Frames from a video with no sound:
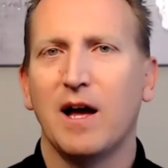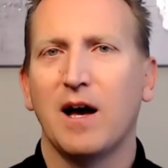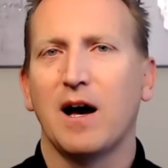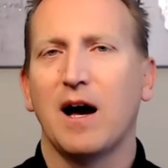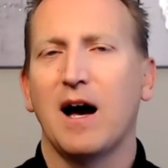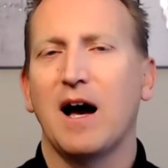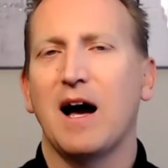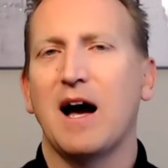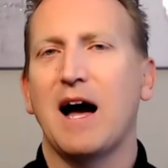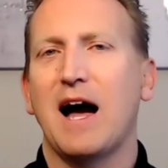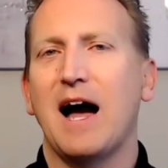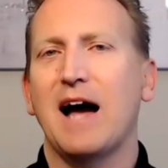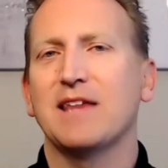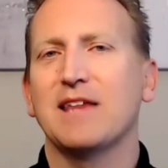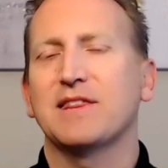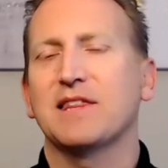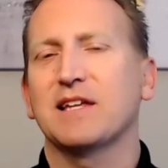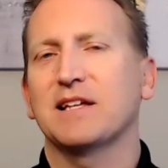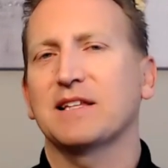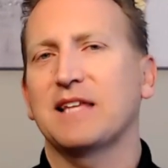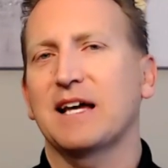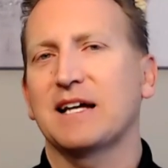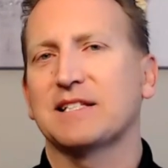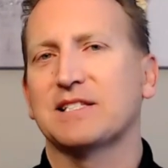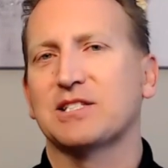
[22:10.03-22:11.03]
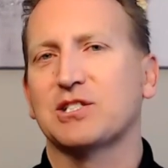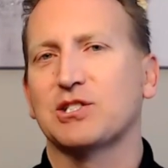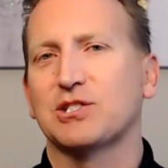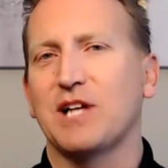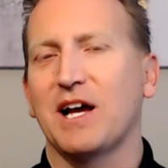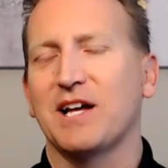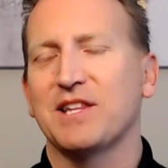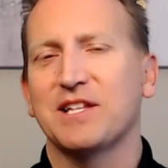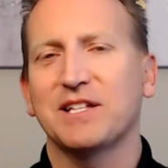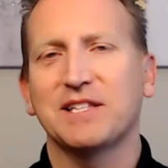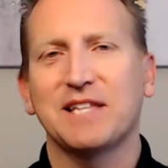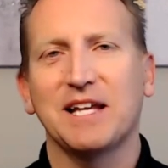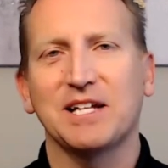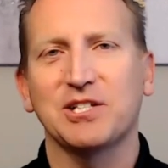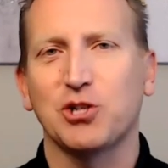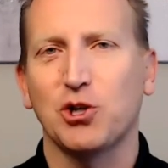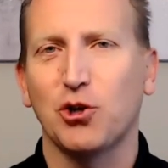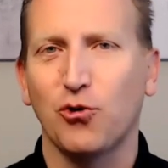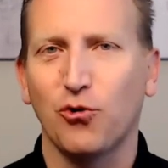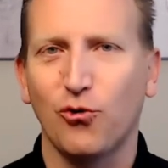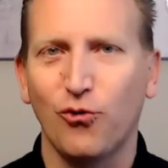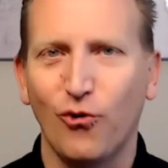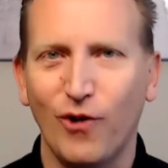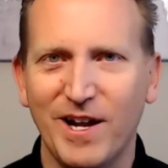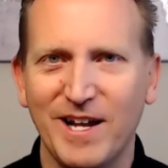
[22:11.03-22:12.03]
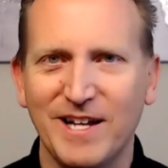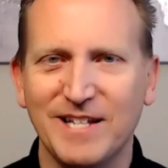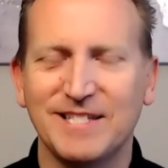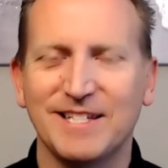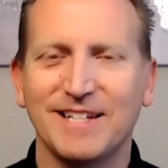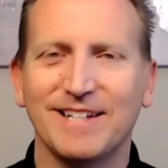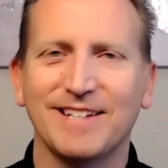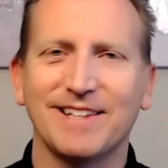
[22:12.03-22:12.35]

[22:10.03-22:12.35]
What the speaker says: I think that's crazy.